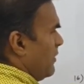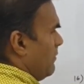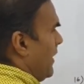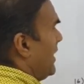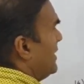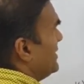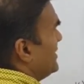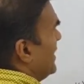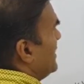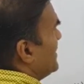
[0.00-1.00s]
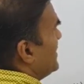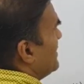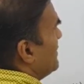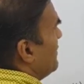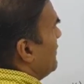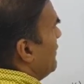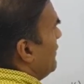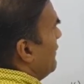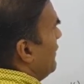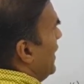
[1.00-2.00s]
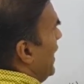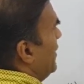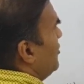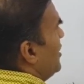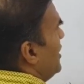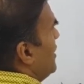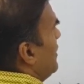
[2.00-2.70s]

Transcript: minus 6 and 3